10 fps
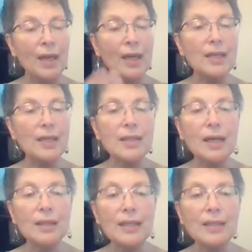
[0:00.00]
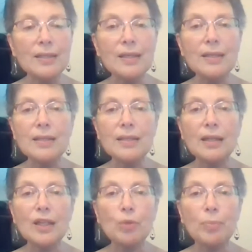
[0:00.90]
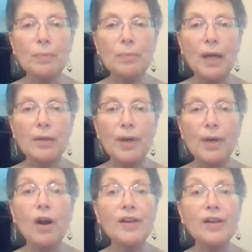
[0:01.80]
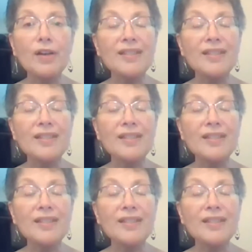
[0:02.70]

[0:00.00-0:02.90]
is Elise said a little bit about arts